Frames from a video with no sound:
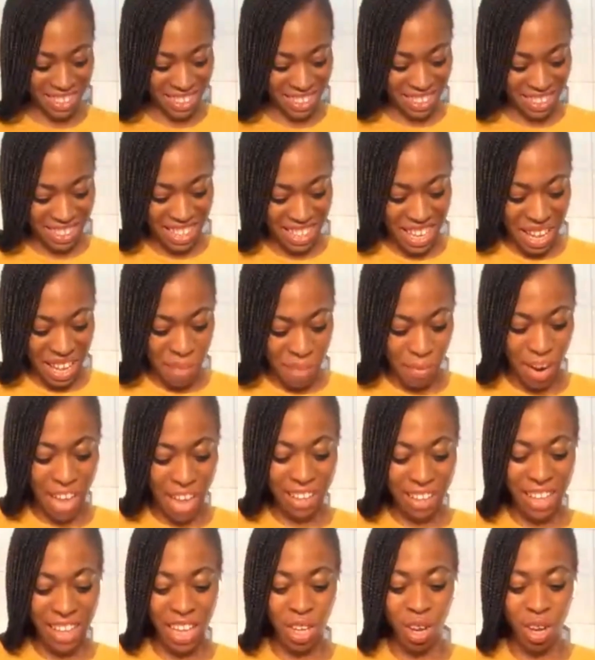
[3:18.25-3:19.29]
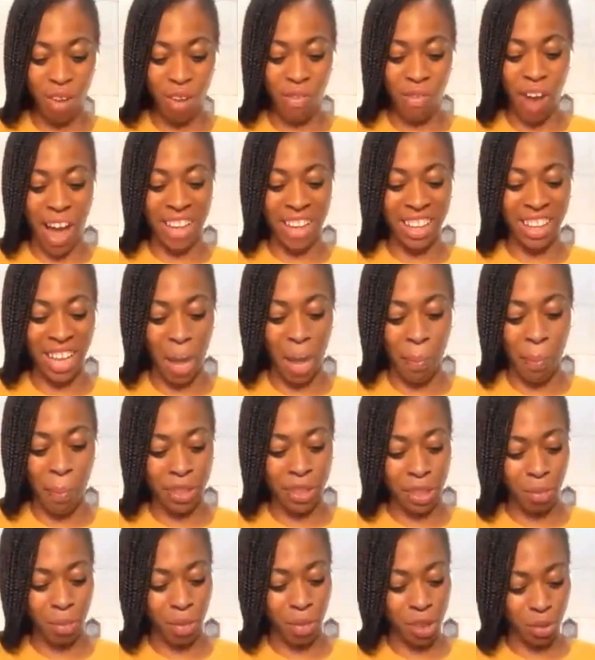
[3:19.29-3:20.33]
But I think you're right. I think I
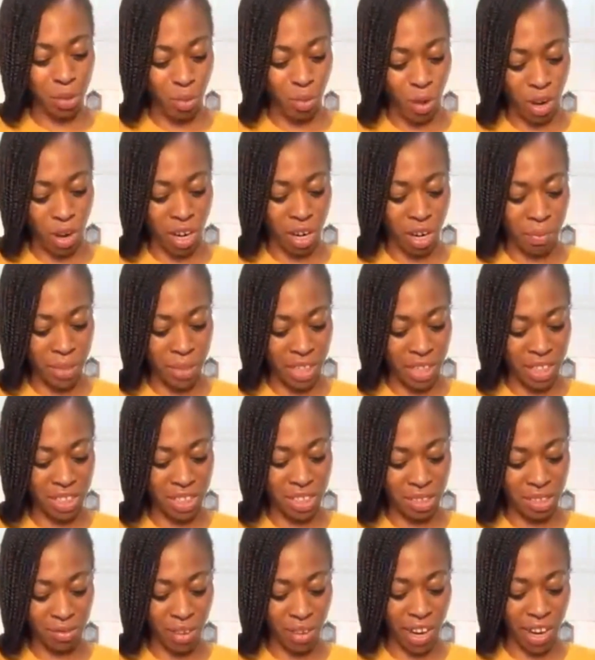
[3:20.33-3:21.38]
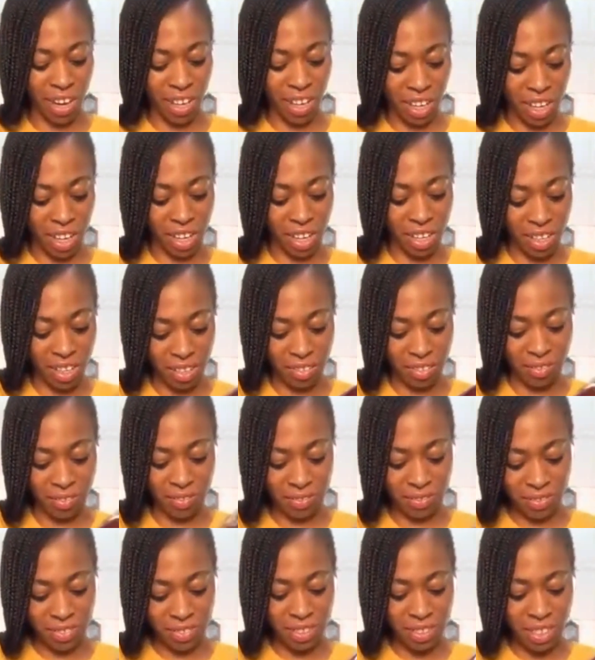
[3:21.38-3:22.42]
put too much water because it's very
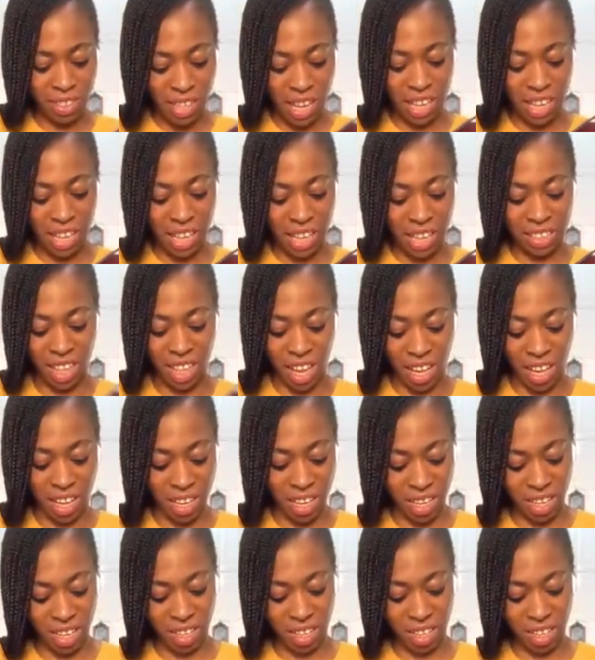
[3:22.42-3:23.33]
it's thick.